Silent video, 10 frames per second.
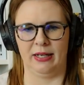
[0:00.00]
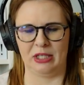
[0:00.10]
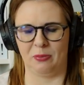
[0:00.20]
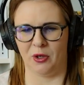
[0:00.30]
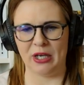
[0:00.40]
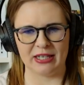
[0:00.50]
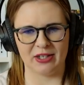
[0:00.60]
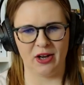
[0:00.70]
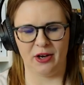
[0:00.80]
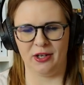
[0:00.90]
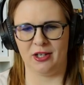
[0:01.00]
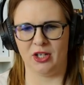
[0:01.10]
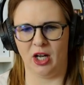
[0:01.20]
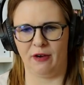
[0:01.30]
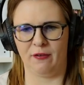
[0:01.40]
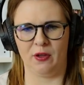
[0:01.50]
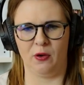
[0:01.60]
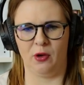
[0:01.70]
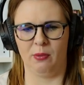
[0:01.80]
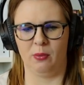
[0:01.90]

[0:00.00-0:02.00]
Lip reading: Is Bernice not gonna talk for the whole